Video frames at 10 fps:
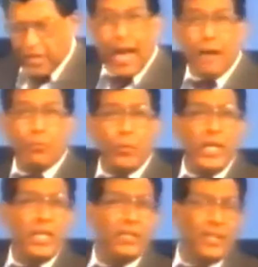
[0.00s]
Now I'm
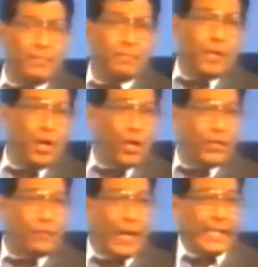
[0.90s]
reading it
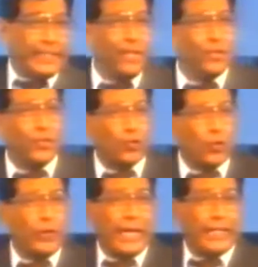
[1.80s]
because if I tell you the
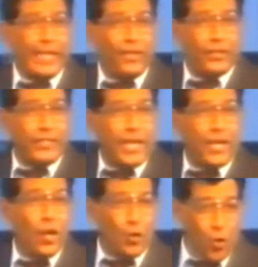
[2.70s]
story, I tend to take
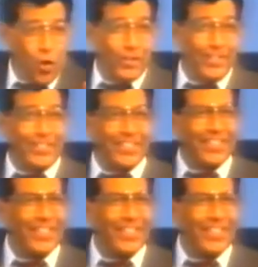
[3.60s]
longer.